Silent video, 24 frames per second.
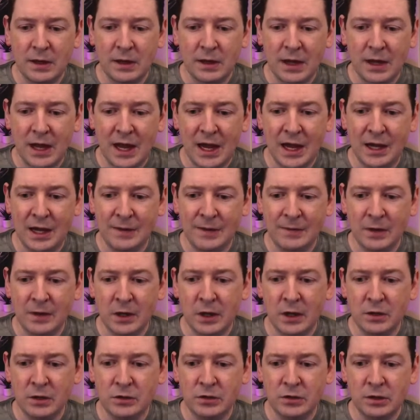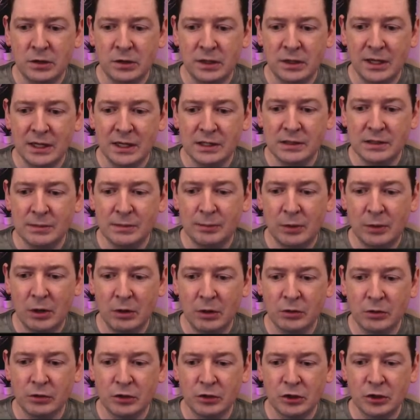and if I go to git
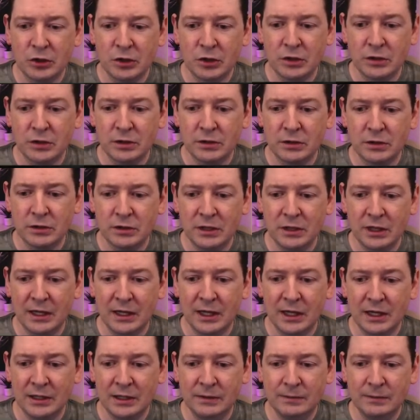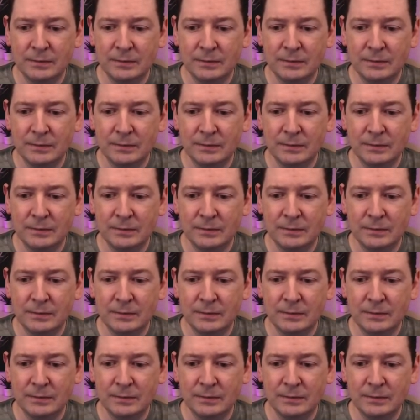branch again,